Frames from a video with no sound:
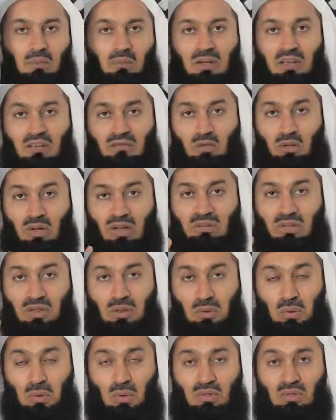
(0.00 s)
But have you ever
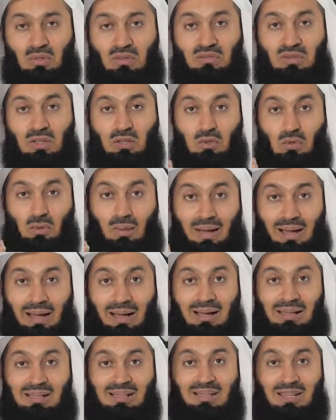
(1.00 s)
thought of the
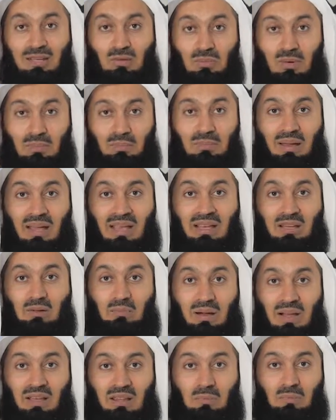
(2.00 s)
du'as that were
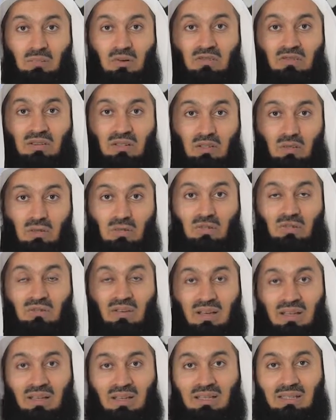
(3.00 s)
made by the Prophet Yusuf
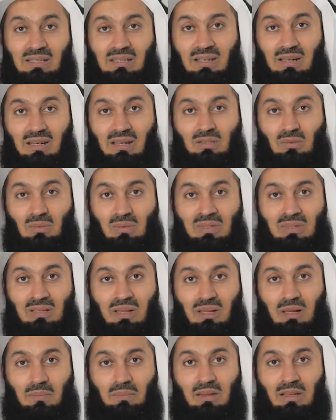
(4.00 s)
alayhi salatu
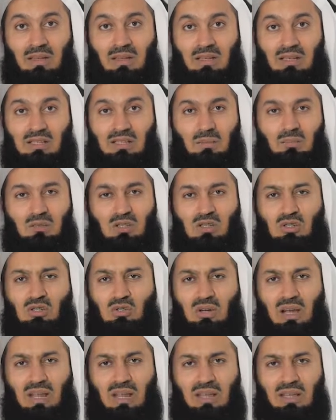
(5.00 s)
wasalam? Some
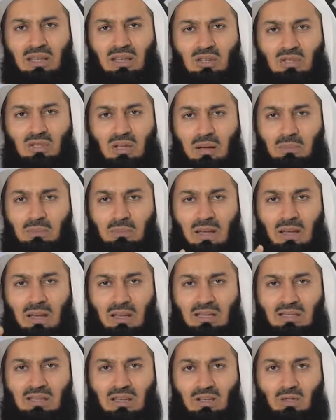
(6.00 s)
strange,
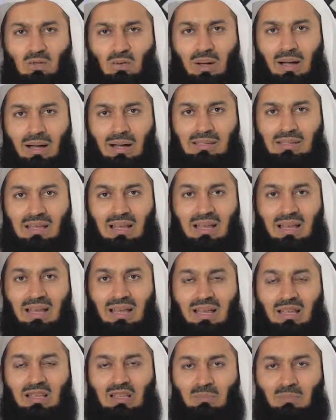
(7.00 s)
amazing du'as,
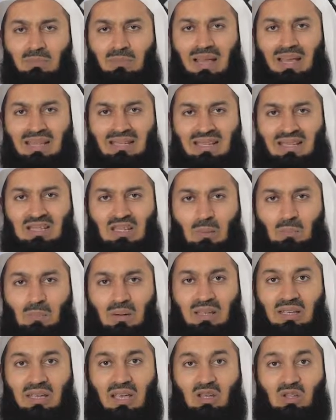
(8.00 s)
amazing
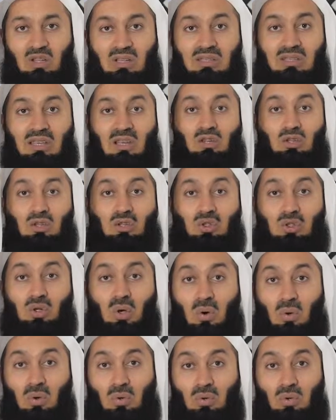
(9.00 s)
supplications that
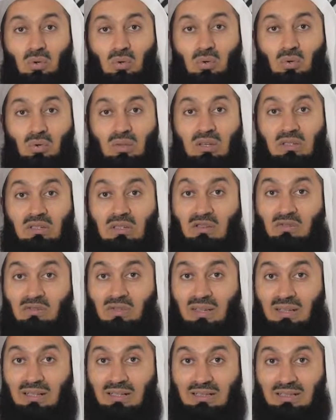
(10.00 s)
show you the
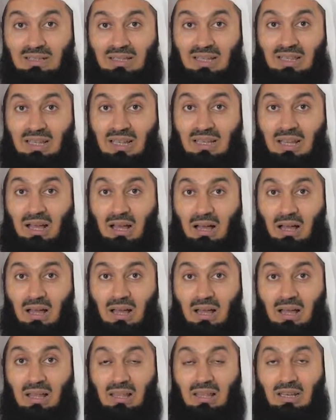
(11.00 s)
difficulty
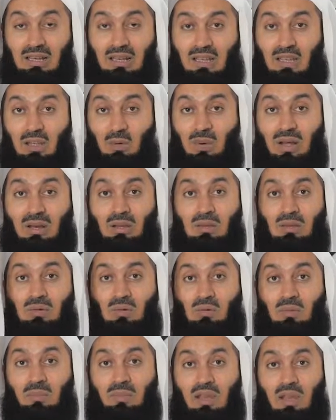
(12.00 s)
that he went
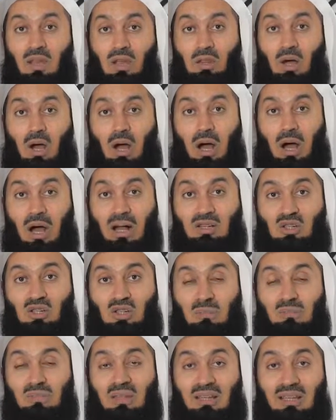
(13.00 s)
through, the
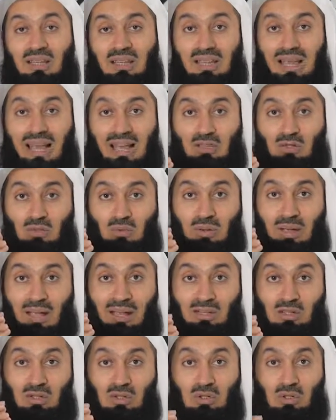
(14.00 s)
hardship that he had to
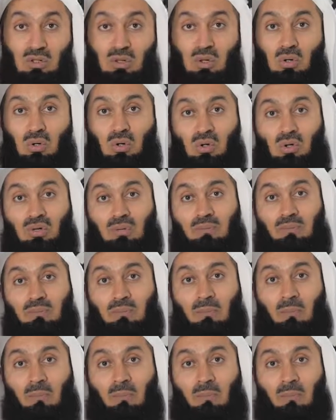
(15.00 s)
endure.